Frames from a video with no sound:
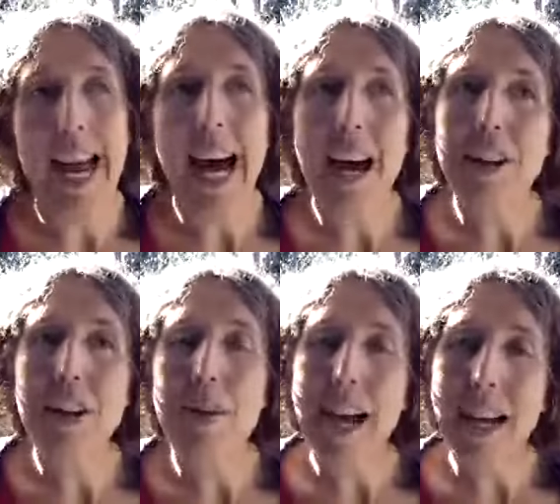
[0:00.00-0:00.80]
How do
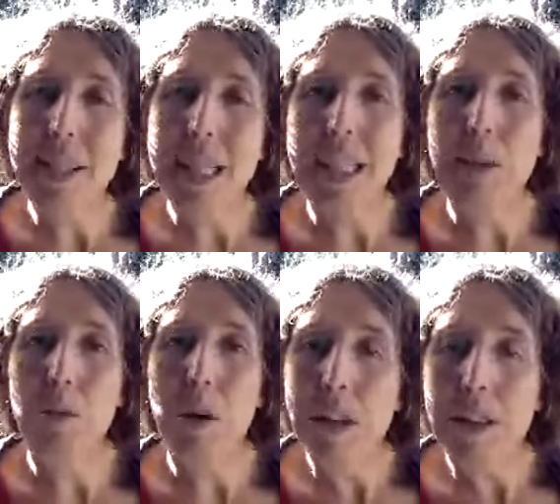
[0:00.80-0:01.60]
you actually
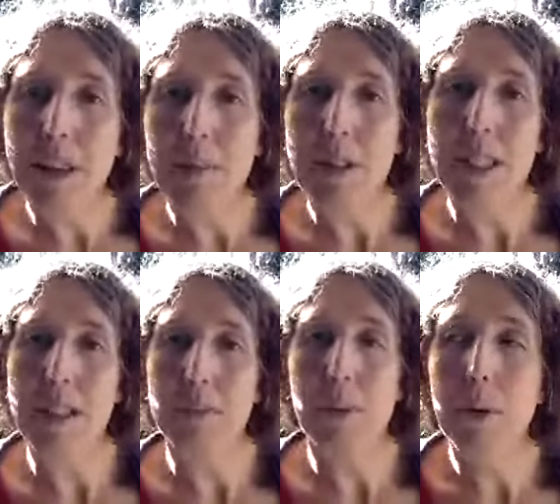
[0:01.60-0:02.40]
want them to
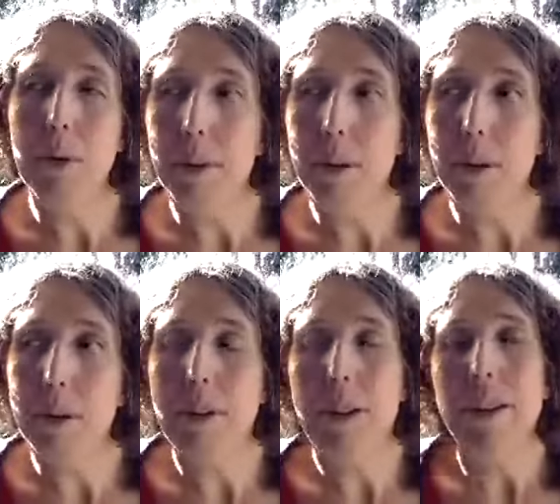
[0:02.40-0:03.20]
support you?
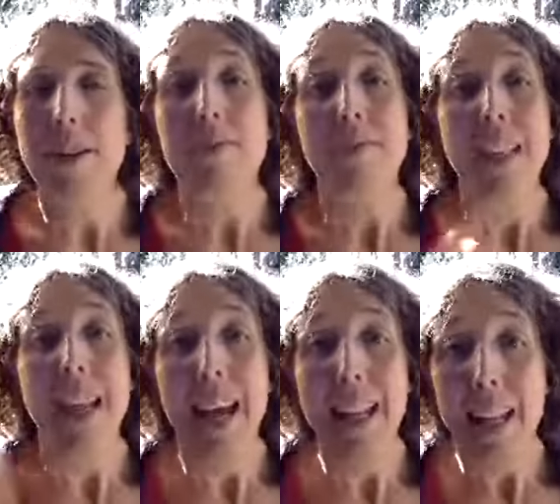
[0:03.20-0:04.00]

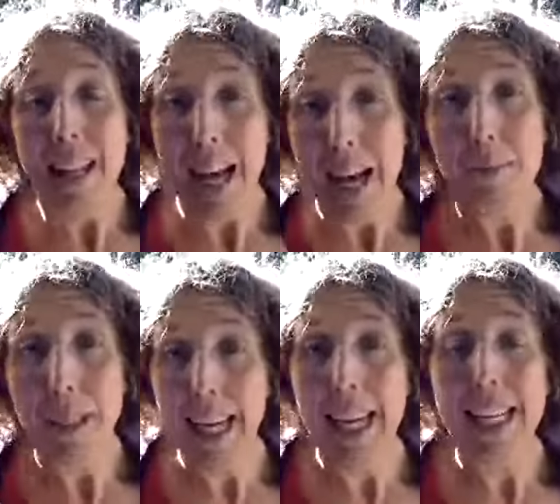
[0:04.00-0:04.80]
And that
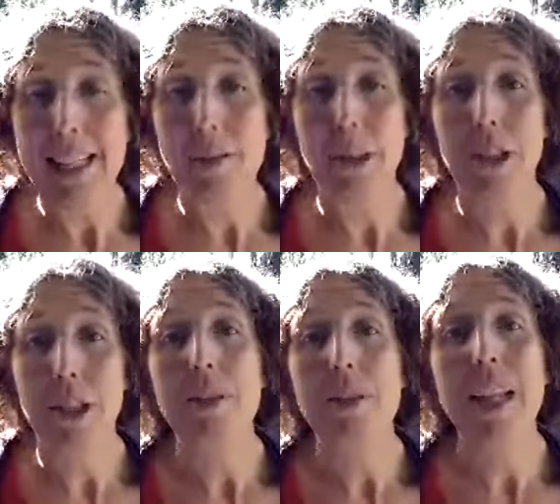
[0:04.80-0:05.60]
begins with
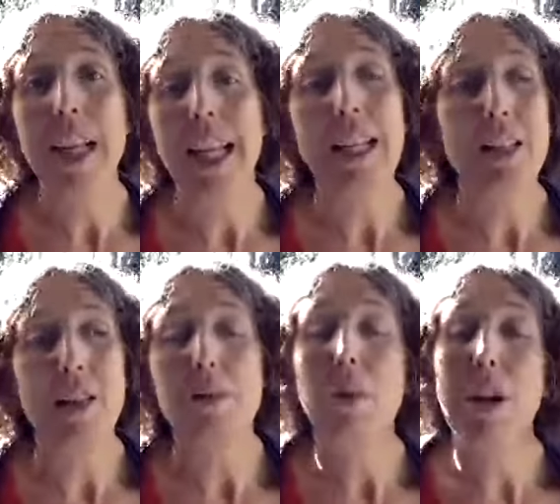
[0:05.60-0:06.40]
tuning
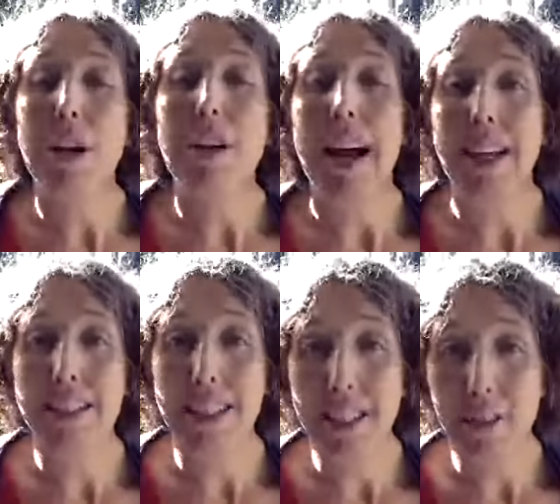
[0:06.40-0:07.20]
into what you're
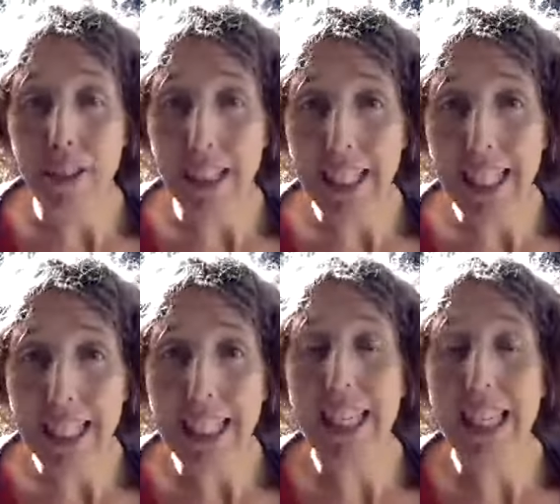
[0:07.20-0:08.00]
actually
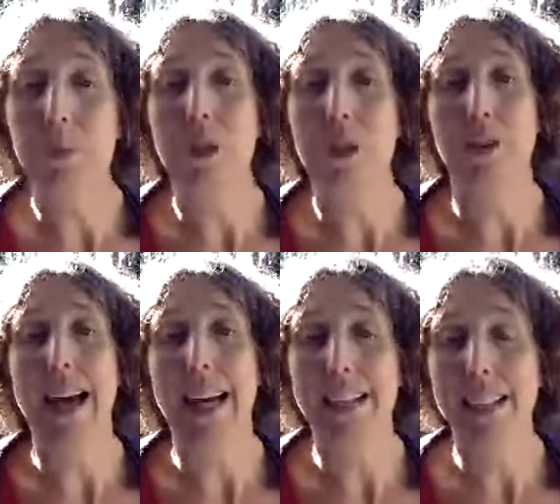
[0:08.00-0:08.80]
feeling and what you're
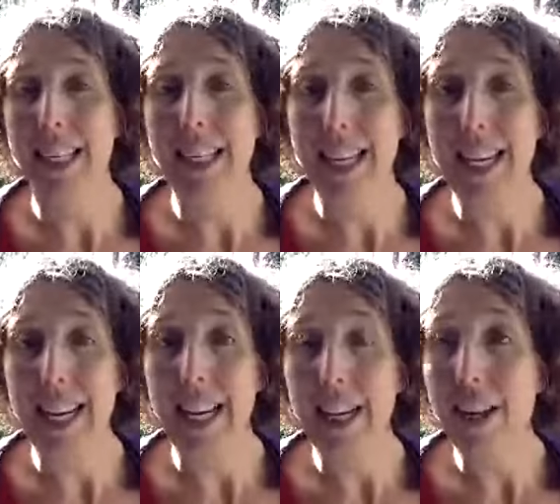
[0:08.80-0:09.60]
actually
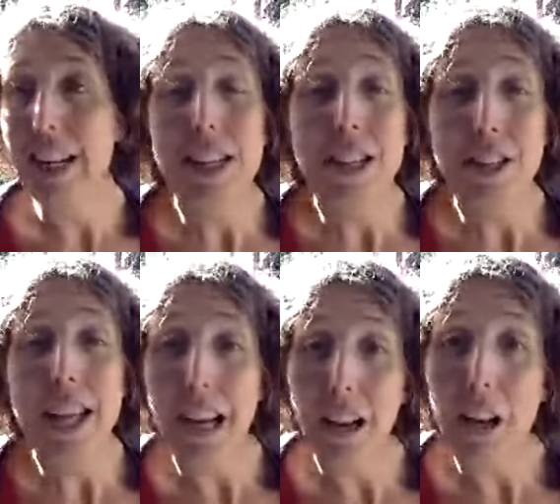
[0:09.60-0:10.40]
needing. You need to do
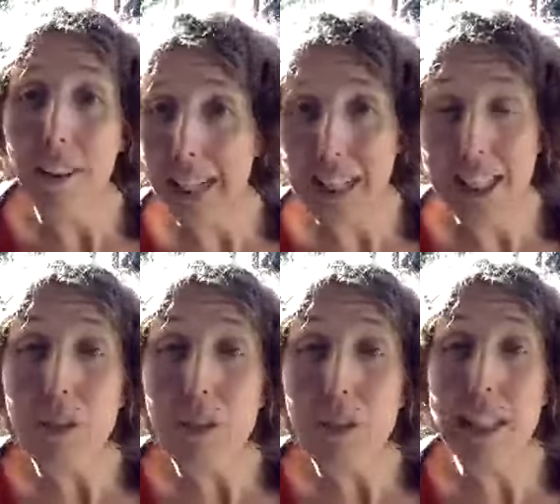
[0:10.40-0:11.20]
that a lot. That's
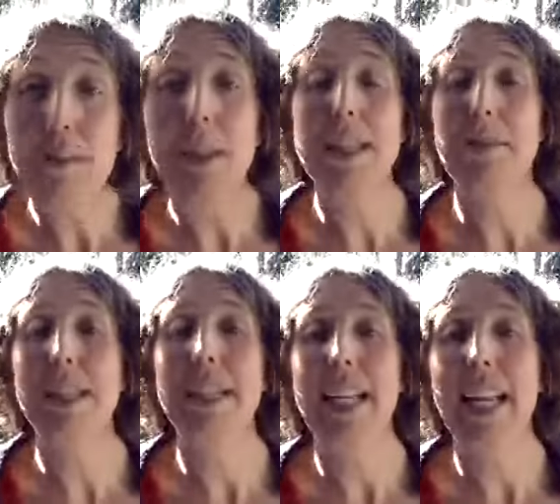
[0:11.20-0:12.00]
your
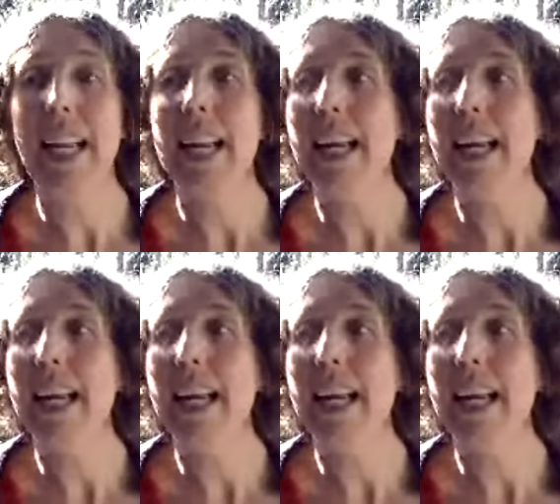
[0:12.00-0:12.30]
responsibility.